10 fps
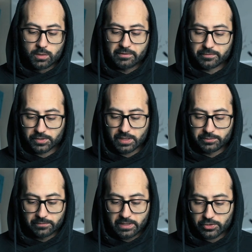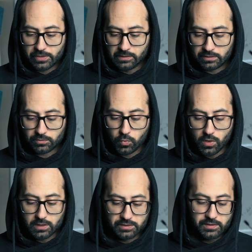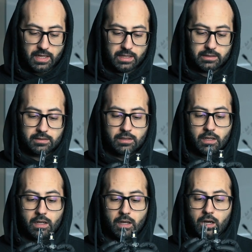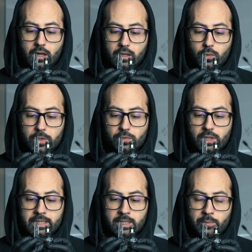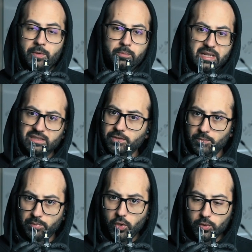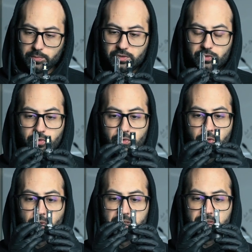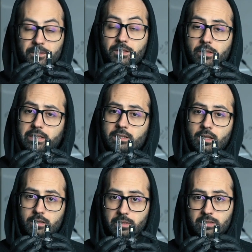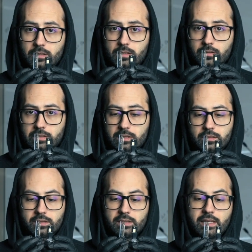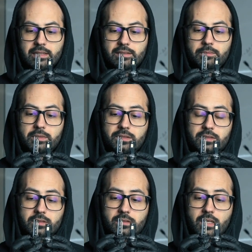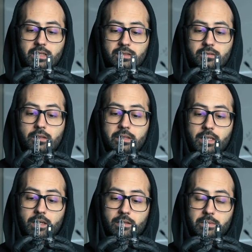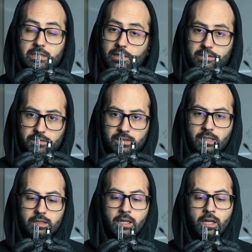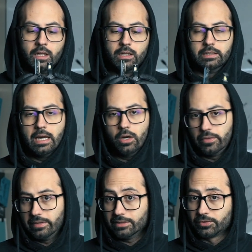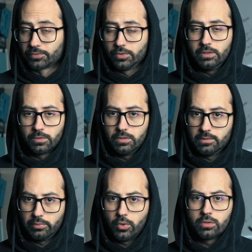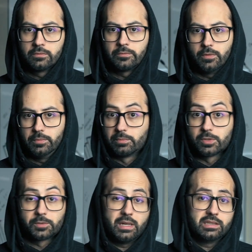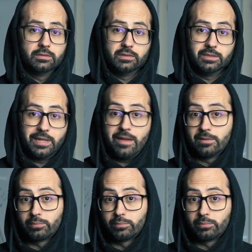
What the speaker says: of my first observations was that when you line up the base of the bulbs, you'll notice that the lighting element on the LED is the exact same distance as the lighting element on the Xenon. Now, that is really, really important from the perspective of having